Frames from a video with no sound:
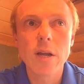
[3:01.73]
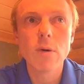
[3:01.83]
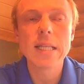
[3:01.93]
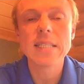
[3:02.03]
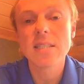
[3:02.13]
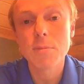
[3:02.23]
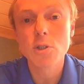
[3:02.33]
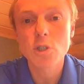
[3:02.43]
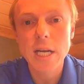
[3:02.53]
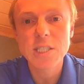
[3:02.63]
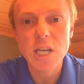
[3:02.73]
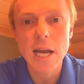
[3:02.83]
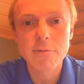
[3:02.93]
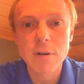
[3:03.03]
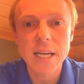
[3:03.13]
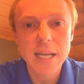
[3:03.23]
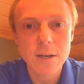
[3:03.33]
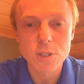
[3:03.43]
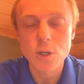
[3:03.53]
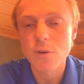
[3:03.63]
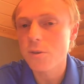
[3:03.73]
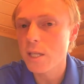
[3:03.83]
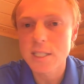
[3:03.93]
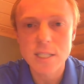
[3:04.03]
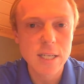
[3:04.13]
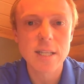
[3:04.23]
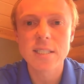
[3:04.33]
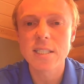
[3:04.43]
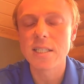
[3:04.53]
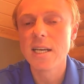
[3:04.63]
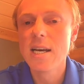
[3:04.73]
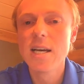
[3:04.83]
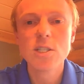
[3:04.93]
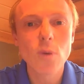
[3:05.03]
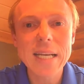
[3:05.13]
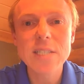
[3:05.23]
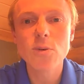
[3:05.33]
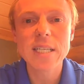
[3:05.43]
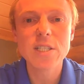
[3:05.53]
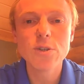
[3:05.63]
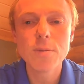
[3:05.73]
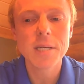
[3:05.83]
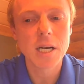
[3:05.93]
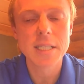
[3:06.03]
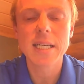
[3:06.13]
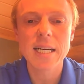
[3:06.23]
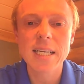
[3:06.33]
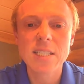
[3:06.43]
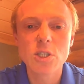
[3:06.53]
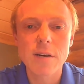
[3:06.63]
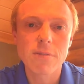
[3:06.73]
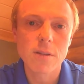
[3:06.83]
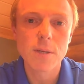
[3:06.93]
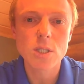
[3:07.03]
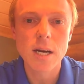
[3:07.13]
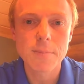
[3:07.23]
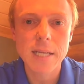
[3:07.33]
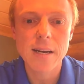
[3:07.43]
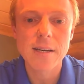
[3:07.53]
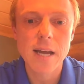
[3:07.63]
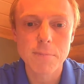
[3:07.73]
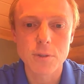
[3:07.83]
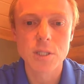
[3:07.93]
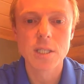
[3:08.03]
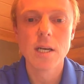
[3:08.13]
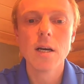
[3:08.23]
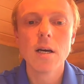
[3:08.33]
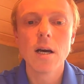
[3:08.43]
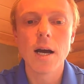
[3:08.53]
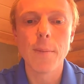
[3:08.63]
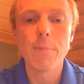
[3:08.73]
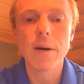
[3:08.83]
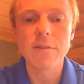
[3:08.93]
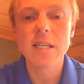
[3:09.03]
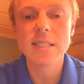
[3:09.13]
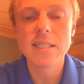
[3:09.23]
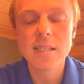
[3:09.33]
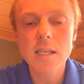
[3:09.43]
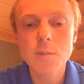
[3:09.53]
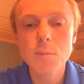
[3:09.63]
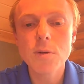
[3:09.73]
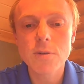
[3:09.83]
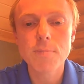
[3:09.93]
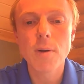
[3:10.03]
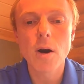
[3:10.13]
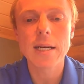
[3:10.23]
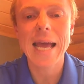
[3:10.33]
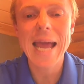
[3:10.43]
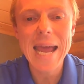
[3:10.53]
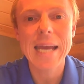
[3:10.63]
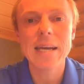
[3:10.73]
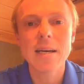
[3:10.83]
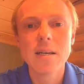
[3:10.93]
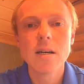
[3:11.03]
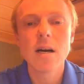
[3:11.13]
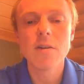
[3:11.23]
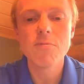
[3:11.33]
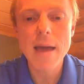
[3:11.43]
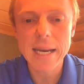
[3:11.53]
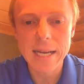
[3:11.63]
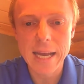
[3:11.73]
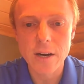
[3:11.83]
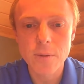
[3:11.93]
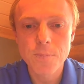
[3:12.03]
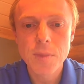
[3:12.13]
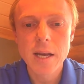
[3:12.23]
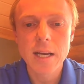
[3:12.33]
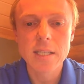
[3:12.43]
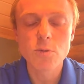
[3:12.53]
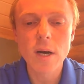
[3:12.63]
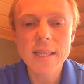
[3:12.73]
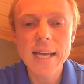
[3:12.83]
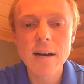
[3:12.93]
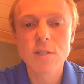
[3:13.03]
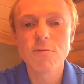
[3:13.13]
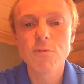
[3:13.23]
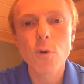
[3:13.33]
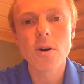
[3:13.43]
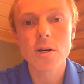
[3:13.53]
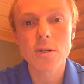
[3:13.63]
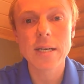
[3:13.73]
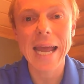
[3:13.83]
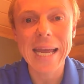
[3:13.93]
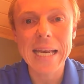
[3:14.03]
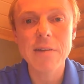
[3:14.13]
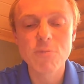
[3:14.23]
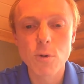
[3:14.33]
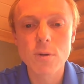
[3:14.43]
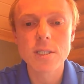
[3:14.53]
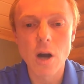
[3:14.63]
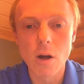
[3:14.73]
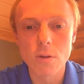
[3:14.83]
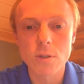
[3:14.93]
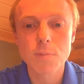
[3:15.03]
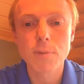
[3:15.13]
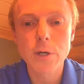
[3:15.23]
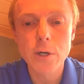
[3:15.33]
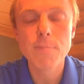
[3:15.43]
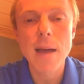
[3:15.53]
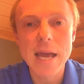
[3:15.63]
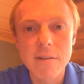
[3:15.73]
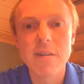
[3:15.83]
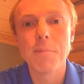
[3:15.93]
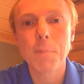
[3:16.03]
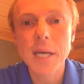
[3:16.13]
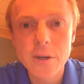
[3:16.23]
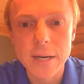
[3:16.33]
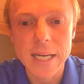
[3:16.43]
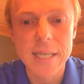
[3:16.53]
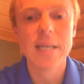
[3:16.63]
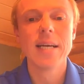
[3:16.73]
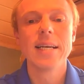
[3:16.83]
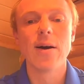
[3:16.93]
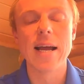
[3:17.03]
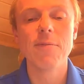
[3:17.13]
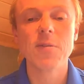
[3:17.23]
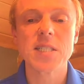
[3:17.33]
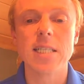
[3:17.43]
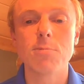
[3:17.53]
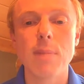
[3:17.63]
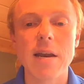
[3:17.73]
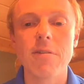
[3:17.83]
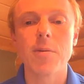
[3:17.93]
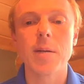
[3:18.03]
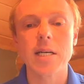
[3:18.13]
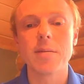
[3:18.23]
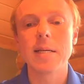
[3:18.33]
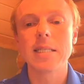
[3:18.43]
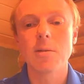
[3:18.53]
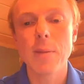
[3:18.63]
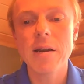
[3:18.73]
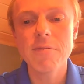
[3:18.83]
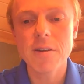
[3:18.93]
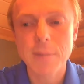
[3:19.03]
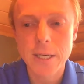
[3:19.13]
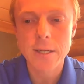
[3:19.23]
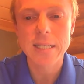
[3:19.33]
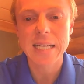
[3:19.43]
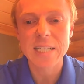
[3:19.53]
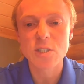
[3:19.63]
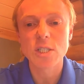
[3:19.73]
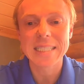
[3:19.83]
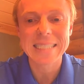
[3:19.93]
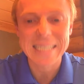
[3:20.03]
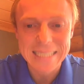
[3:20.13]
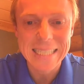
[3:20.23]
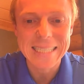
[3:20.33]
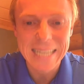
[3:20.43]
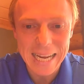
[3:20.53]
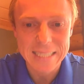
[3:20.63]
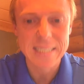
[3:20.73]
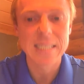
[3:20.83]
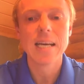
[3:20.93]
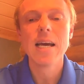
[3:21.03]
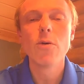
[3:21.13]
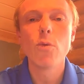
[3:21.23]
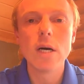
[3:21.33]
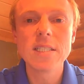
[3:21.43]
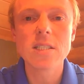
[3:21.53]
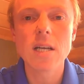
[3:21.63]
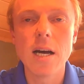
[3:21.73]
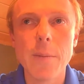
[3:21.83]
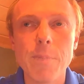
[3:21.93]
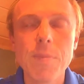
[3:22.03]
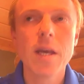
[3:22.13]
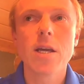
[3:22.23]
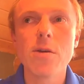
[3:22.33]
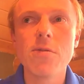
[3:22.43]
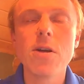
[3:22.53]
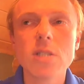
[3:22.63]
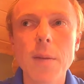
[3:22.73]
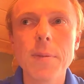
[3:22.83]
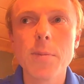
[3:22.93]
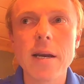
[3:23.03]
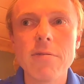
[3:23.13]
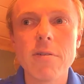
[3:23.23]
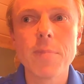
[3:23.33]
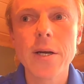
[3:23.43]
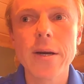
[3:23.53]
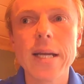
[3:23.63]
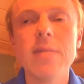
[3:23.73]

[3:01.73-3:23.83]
these numbers change every year, so if you're listening to this in 2022 and beyond, you got to check for the most updated numbers. But the deductible for Part A of Medicare is $1,484 per benefit period. Now, I emphasize benefit period because a benefit period is actually 60 days. Once you've used up your benefit period,